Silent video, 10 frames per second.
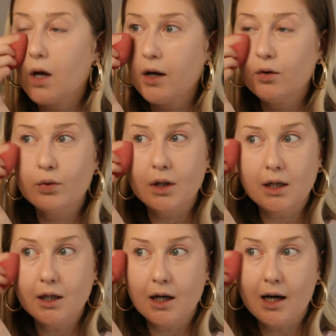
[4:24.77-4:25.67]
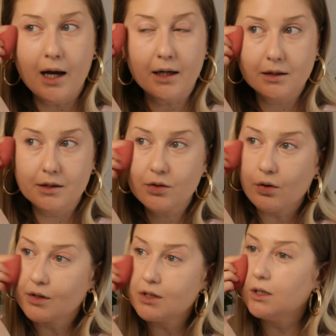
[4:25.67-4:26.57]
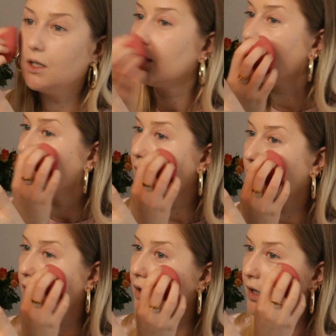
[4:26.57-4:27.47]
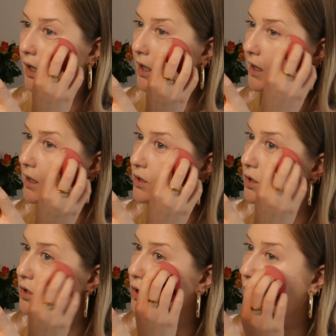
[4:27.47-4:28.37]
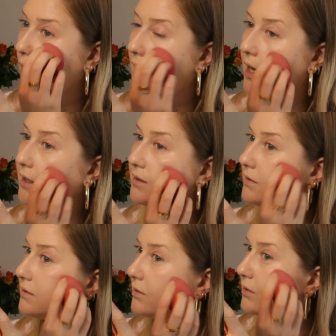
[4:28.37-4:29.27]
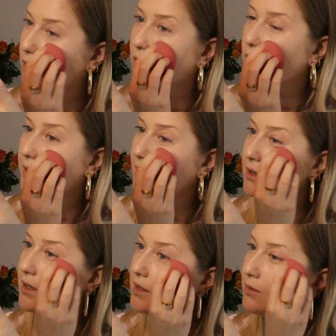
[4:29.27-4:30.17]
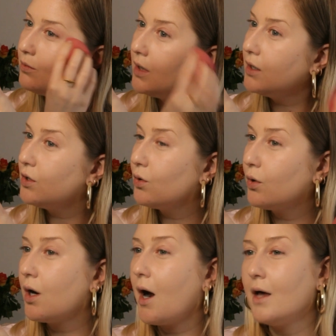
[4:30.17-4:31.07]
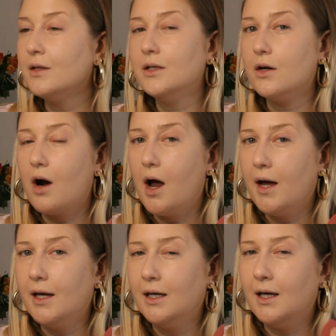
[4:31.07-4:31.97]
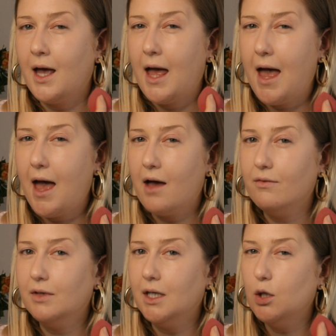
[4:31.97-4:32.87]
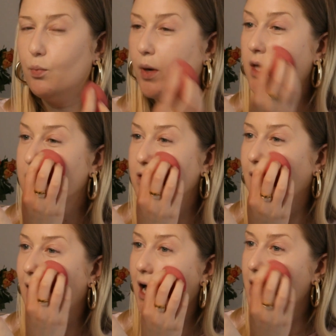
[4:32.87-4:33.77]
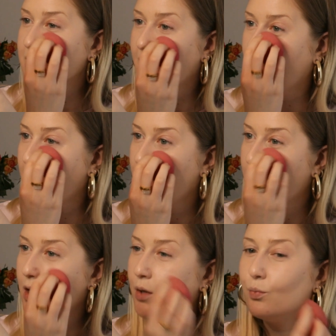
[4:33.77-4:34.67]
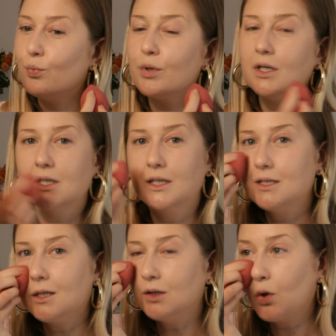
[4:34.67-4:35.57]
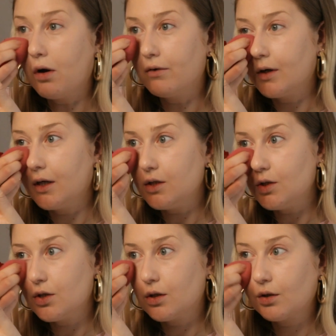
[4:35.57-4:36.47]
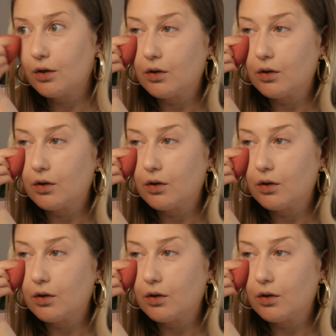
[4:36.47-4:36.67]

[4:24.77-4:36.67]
I really like this concealer. It's so light. It doesn't make your under eye heavy, but it still has a pretty decent coverage.